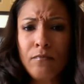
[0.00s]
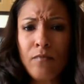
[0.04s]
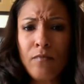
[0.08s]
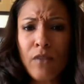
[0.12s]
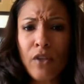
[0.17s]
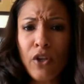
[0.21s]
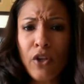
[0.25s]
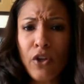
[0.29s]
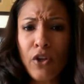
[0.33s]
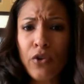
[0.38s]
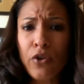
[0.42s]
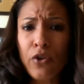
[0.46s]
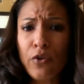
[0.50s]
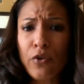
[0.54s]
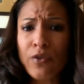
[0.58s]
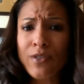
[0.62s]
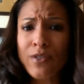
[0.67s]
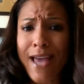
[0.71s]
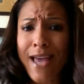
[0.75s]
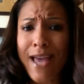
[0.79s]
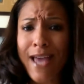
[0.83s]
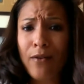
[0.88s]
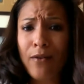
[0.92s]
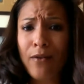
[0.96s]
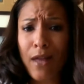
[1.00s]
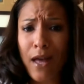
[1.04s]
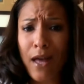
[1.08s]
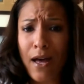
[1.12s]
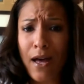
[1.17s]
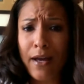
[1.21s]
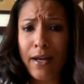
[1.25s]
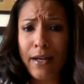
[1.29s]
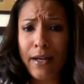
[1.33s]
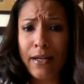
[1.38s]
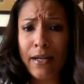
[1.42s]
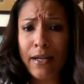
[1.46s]
your
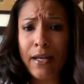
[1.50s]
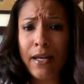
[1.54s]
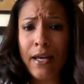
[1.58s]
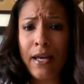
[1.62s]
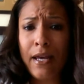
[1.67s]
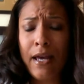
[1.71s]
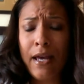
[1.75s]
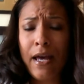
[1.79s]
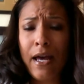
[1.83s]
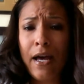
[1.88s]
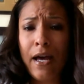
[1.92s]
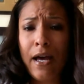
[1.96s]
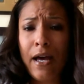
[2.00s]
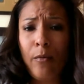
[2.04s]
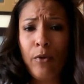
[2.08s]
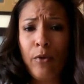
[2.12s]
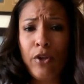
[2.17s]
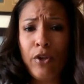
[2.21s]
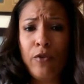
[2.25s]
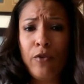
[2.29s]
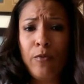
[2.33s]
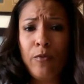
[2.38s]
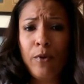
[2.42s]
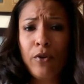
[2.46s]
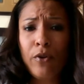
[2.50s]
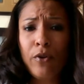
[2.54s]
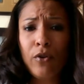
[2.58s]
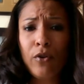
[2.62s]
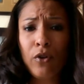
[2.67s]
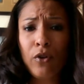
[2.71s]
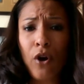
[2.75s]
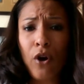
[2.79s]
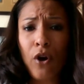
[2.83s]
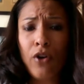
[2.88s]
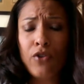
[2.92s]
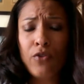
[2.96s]
downline, when you build a
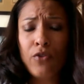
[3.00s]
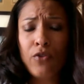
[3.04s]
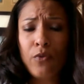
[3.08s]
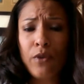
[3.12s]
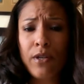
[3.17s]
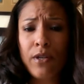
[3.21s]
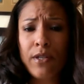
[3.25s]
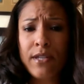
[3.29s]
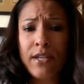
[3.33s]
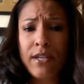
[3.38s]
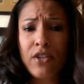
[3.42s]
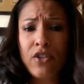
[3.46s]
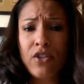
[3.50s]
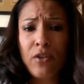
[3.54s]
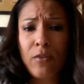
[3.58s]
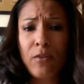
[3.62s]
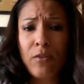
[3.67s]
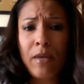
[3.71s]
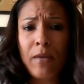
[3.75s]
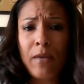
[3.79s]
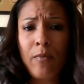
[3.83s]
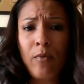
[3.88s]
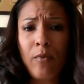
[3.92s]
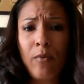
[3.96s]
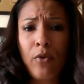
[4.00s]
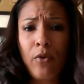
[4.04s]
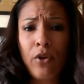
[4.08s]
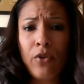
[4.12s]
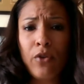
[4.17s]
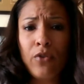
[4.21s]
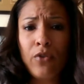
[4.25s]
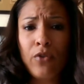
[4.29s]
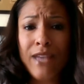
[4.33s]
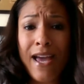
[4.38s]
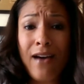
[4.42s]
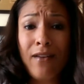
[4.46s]
large organization of people,
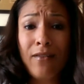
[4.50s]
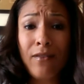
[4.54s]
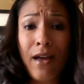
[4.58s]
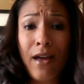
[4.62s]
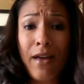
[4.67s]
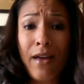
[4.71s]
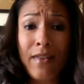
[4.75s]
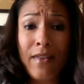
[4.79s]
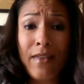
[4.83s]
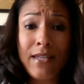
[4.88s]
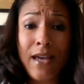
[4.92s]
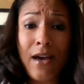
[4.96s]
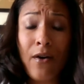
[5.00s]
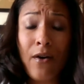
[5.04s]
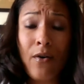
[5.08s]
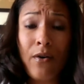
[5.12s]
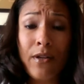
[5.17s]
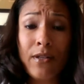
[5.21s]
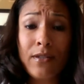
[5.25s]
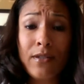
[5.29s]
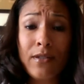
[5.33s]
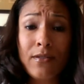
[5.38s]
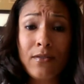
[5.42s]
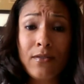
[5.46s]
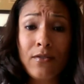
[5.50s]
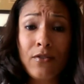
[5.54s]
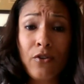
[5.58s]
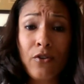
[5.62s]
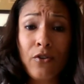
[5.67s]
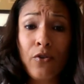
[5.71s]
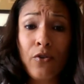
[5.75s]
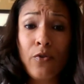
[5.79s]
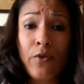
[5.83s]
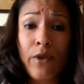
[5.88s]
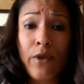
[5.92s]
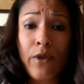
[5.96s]
your downline, that's how
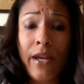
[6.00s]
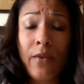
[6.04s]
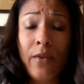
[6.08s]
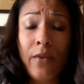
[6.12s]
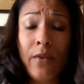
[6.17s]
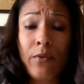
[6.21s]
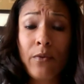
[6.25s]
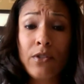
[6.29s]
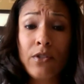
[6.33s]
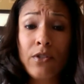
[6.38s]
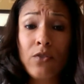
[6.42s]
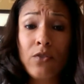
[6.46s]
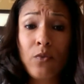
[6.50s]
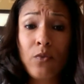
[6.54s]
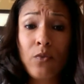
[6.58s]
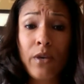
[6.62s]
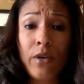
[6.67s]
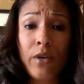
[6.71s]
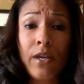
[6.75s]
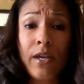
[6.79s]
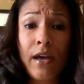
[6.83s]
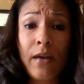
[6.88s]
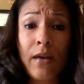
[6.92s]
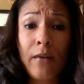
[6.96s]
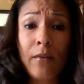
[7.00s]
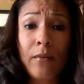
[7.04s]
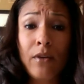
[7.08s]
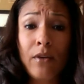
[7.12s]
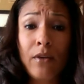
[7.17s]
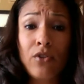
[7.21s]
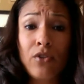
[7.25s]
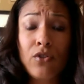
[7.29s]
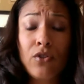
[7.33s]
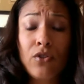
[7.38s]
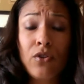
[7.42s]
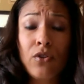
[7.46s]
you create residual income,
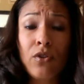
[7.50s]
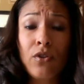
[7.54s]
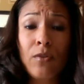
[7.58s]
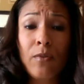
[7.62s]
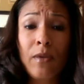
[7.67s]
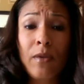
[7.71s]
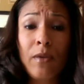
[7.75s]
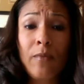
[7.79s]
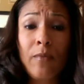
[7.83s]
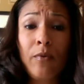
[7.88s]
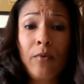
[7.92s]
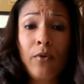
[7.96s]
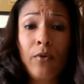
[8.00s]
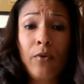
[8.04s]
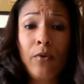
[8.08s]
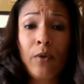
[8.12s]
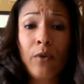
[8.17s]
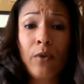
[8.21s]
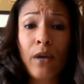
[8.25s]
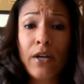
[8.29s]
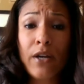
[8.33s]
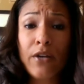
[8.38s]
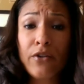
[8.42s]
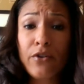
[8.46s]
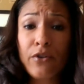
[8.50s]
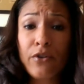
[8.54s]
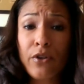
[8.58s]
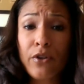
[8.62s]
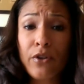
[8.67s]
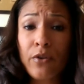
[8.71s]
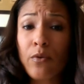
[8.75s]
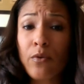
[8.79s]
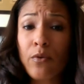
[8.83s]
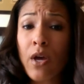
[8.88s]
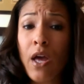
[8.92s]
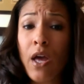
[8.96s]
because the people who are under
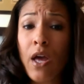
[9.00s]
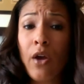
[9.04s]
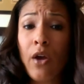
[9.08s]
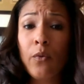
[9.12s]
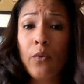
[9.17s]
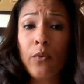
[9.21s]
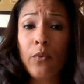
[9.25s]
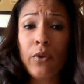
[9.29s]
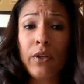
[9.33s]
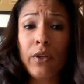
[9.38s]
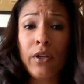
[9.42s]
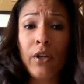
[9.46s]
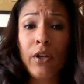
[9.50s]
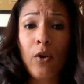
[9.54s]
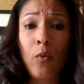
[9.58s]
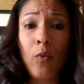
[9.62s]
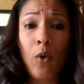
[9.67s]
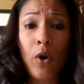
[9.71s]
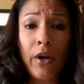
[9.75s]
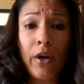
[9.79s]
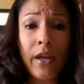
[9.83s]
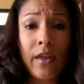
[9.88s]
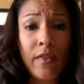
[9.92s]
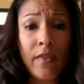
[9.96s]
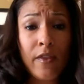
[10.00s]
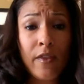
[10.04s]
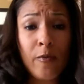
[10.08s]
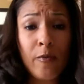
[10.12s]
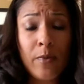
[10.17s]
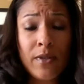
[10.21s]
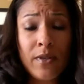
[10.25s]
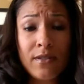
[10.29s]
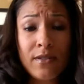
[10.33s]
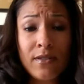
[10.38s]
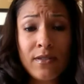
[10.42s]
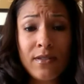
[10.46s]
you really are working their
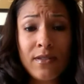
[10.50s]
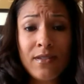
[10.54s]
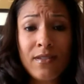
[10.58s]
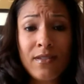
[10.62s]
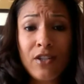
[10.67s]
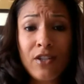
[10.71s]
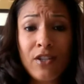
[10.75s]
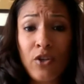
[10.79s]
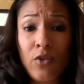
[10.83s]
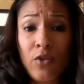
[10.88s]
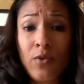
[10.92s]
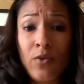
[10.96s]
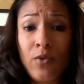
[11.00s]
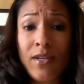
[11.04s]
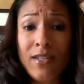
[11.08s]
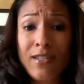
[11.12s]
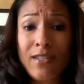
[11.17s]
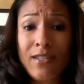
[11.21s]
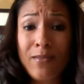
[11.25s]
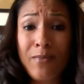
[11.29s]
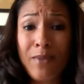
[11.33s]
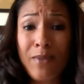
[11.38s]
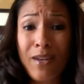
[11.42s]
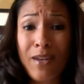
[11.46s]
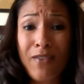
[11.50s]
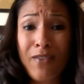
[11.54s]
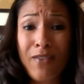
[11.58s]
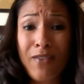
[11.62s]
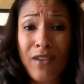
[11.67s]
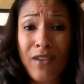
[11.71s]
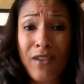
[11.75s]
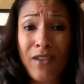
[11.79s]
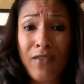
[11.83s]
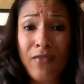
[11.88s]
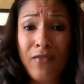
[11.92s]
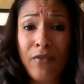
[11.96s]
businesses, and you get to
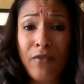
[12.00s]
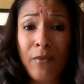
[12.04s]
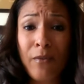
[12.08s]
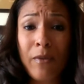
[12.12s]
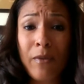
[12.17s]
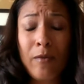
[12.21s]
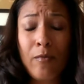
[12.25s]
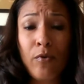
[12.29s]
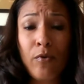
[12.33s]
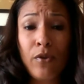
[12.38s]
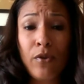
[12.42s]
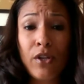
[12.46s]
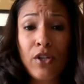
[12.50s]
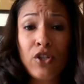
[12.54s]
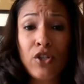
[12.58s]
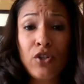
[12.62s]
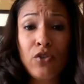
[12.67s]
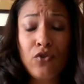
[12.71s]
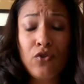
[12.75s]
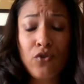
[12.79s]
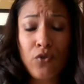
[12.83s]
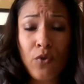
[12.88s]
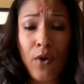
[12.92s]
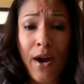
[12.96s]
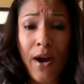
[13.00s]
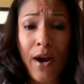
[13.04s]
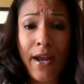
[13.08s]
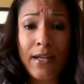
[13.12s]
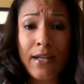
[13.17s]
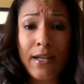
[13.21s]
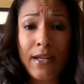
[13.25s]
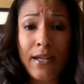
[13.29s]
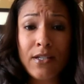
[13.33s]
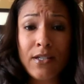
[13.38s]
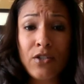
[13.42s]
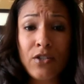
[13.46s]
benefit from people that you
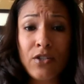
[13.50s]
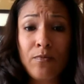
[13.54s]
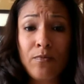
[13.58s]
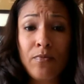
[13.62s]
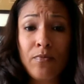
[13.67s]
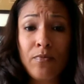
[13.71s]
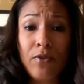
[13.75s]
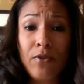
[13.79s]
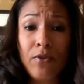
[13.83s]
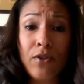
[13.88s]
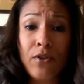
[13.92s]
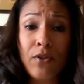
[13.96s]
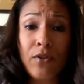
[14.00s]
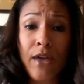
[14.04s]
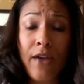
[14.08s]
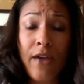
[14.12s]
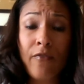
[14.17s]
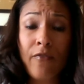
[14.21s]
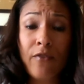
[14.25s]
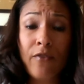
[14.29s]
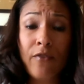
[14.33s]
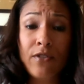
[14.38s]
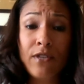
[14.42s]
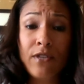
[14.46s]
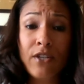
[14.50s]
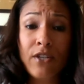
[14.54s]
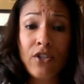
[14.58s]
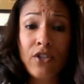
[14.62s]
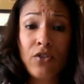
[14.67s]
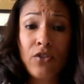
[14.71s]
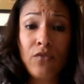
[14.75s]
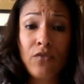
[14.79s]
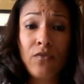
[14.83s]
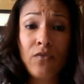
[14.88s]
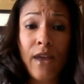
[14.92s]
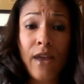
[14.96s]
trained and the efforts that
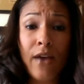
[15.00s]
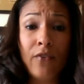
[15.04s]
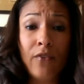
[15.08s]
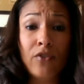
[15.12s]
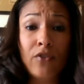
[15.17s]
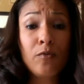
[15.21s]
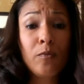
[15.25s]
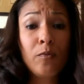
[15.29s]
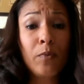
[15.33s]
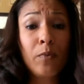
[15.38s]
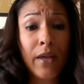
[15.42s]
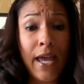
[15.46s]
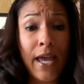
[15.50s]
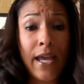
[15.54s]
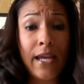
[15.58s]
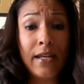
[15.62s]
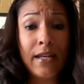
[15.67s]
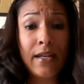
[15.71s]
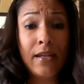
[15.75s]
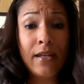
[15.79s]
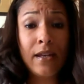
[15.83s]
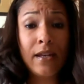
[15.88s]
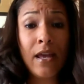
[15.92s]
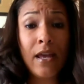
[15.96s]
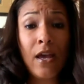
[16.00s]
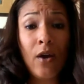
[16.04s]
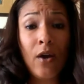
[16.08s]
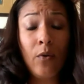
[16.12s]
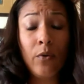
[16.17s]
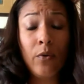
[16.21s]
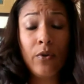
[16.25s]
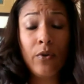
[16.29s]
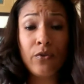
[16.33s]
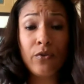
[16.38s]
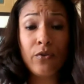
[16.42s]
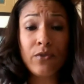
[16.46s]
you've now duplicated
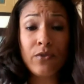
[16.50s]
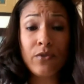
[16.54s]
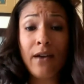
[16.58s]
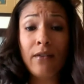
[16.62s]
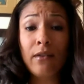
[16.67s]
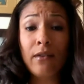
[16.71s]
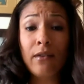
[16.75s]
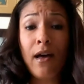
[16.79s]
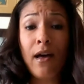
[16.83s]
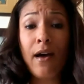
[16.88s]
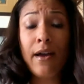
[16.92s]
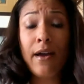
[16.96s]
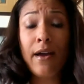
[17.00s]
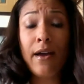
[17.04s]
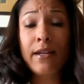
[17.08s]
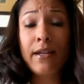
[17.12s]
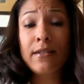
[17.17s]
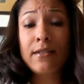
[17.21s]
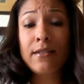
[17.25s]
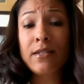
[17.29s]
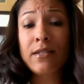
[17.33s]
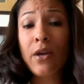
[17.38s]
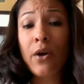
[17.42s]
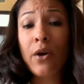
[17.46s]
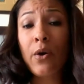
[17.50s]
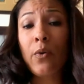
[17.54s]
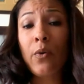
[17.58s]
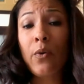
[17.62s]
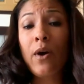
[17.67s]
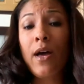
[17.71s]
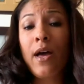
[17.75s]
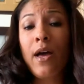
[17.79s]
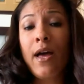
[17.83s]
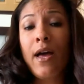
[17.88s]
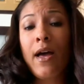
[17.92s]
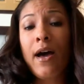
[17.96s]
with your downline. And so,
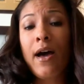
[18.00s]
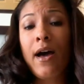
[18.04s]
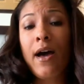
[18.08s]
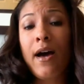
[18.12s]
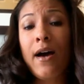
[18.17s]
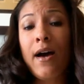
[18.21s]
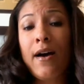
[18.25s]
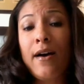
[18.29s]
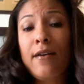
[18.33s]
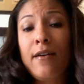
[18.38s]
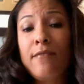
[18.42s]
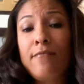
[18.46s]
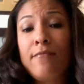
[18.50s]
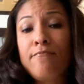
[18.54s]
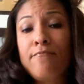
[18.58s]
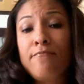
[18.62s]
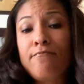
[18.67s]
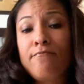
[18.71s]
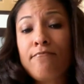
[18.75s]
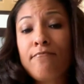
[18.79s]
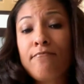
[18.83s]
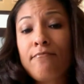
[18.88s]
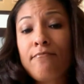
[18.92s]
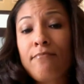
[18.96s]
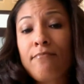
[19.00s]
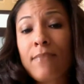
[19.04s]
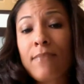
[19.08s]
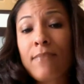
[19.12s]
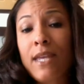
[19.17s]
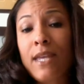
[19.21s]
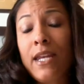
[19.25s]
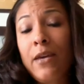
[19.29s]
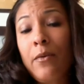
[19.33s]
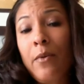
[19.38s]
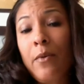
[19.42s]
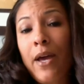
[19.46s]

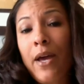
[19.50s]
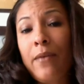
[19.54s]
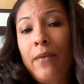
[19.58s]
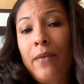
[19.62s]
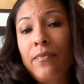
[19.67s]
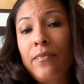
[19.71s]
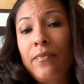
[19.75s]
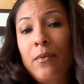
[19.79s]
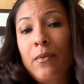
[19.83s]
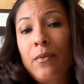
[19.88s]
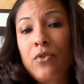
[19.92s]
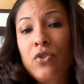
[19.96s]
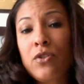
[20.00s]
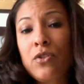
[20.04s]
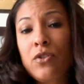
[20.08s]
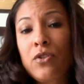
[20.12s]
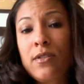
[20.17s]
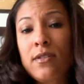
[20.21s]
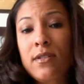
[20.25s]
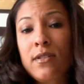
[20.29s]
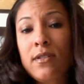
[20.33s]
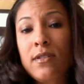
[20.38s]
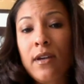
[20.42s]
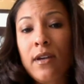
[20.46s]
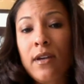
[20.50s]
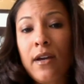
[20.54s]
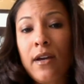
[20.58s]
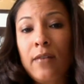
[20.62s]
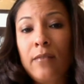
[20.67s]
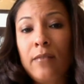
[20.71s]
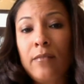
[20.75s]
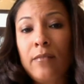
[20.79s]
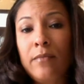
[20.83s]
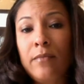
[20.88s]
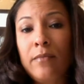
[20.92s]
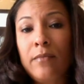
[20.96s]
anyway, that was just
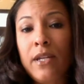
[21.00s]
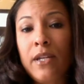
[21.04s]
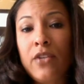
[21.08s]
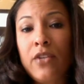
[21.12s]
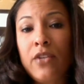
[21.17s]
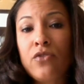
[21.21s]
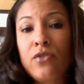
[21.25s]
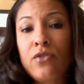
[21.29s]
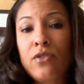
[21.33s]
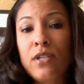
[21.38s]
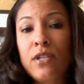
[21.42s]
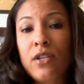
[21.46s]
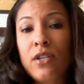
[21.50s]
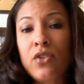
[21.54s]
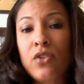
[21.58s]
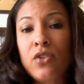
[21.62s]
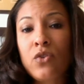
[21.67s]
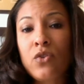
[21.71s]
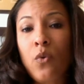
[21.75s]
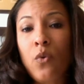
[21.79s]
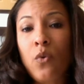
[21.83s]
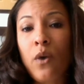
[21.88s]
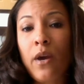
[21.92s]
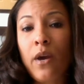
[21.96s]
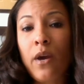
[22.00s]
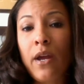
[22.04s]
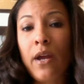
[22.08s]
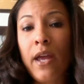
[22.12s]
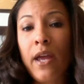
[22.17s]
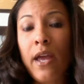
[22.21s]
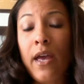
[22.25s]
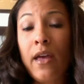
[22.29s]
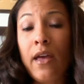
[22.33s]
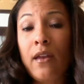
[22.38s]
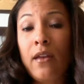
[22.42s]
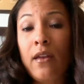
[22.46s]
an interesting story,
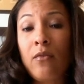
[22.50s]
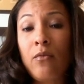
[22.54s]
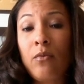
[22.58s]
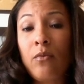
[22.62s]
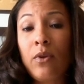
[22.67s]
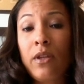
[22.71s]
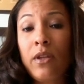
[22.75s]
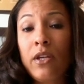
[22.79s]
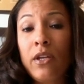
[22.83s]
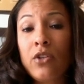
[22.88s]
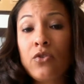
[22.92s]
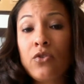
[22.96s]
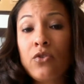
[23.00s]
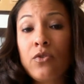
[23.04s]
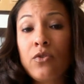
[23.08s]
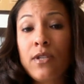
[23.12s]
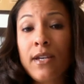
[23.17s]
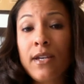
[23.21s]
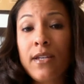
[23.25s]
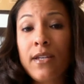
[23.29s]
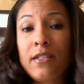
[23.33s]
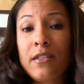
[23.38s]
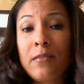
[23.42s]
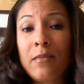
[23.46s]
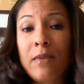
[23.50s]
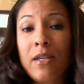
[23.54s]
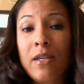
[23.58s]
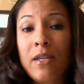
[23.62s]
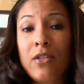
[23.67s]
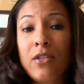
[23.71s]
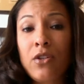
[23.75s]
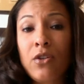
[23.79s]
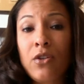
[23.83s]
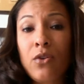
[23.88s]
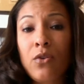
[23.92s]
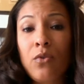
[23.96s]
and really a true testament
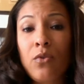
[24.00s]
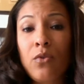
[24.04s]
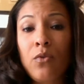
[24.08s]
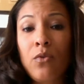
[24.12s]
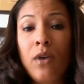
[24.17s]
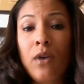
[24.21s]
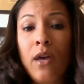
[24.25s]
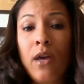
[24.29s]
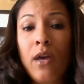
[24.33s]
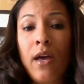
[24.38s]
to